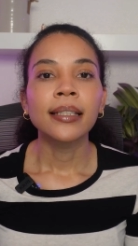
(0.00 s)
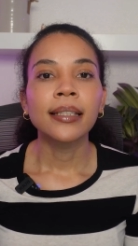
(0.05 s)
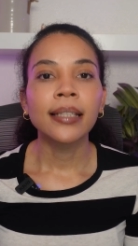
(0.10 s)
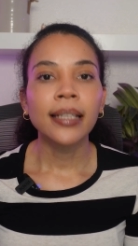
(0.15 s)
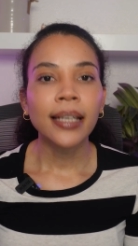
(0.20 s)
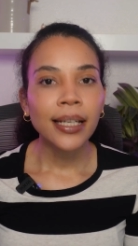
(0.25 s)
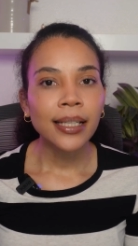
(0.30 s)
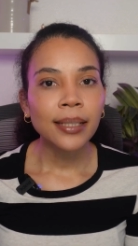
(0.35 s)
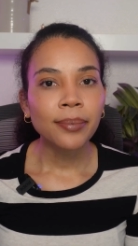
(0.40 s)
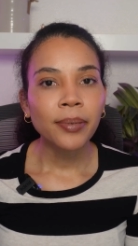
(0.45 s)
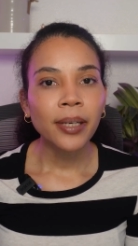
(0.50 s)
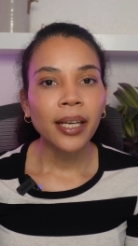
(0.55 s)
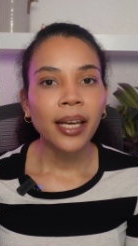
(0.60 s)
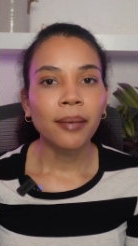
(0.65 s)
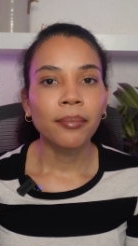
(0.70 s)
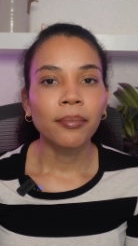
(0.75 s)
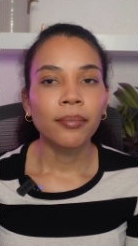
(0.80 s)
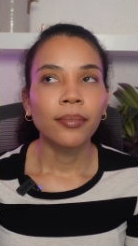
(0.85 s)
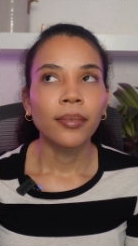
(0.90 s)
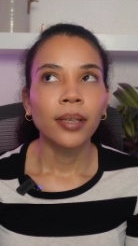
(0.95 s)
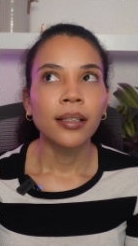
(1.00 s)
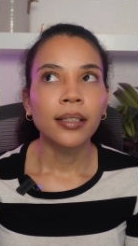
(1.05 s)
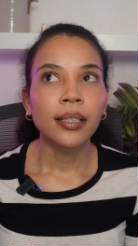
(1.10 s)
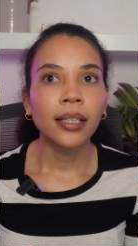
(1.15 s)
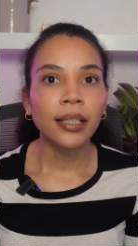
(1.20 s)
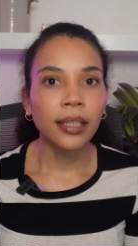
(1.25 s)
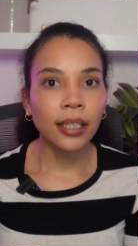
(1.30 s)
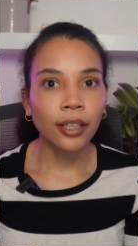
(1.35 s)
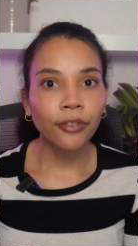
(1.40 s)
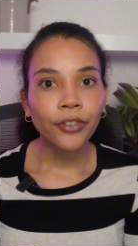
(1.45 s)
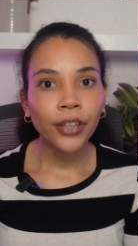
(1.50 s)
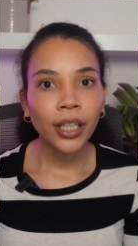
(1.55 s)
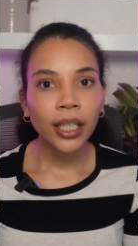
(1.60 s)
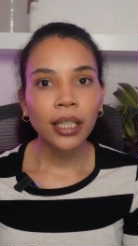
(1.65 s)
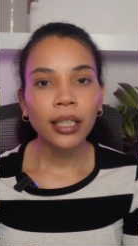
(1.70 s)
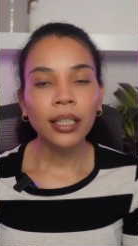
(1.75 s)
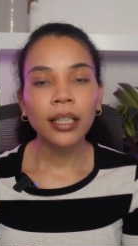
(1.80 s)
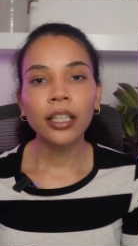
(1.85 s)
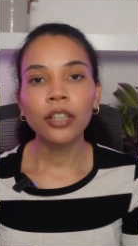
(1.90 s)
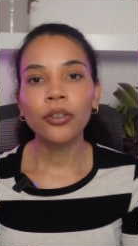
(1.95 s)
CSPM
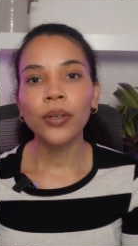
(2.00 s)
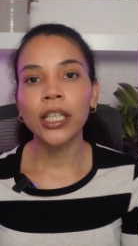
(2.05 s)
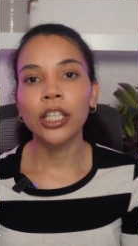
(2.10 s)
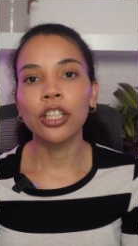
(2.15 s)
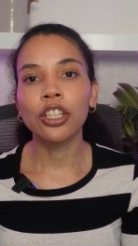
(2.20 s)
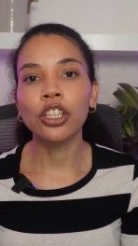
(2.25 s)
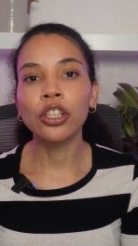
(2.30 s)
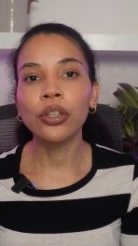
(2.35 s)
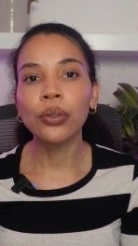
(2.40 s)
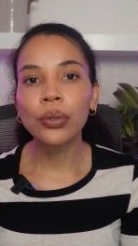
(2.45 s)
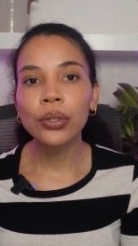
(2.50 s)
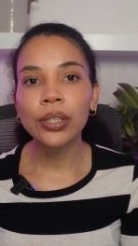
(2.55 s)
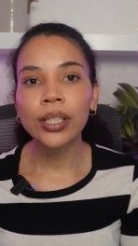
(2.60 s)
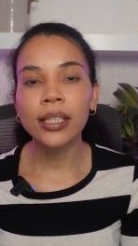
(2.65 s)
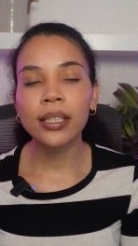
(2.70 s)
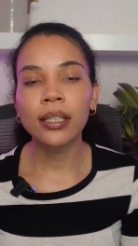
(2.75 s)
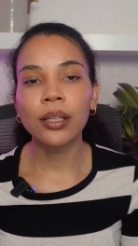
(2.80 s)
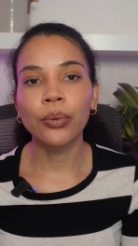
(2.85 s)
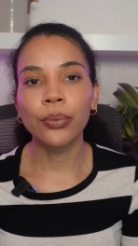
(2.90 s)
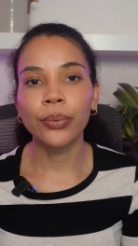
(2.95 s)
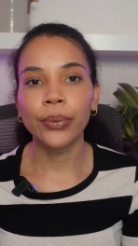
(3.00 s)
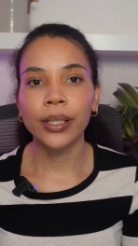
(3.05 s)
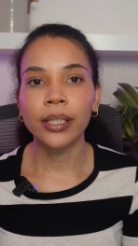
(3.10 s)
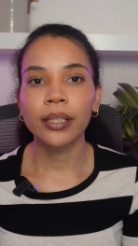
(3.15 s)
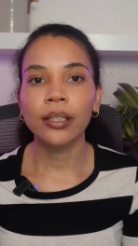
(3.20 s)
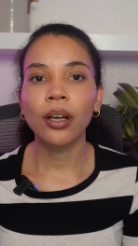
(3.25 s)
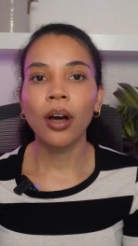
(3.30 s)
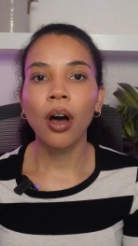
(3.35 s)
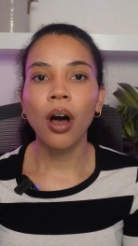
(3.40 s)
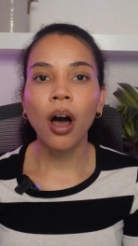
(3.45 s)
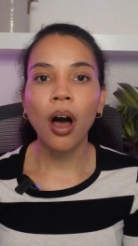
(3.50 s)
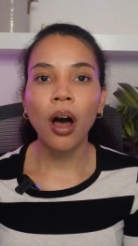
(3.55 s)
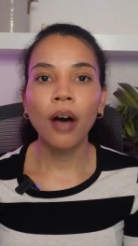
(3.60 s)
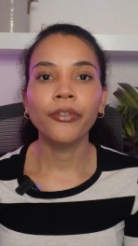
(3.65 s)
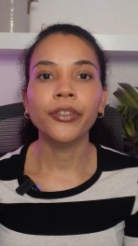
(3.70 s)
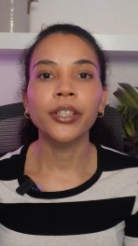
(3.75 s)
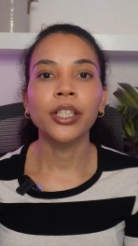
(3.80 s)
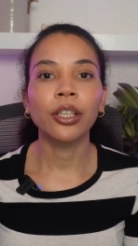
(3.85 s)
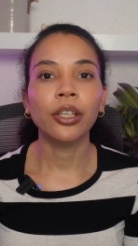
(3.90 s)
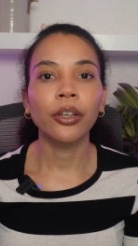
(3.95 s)
significantly reduces the risk
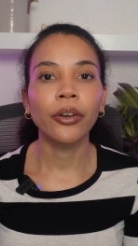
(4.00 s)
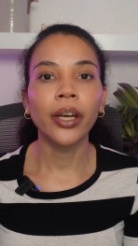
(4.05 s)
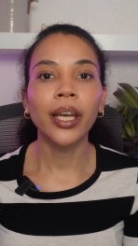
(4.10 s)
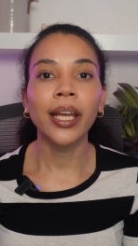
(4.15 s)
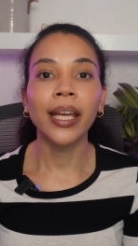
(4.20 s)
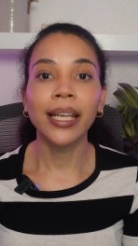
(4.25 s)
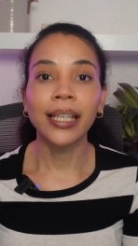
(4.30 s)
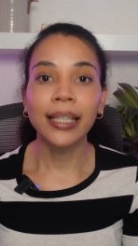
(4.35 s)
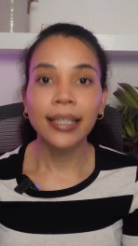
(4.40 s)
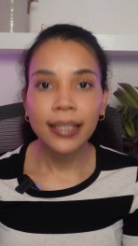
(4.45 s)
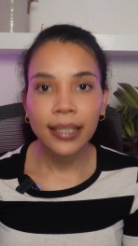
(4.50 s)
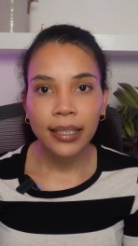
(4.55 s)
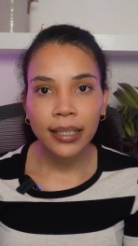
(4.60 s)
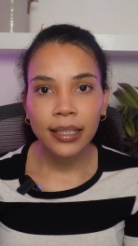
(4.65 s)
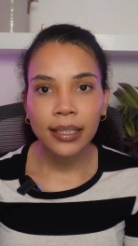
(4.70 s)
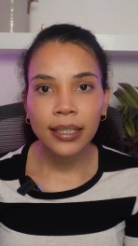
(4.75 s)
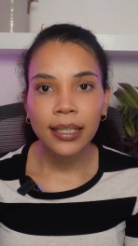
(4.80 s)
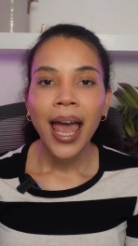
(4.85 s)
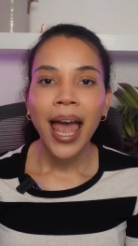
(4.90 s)
of security incidents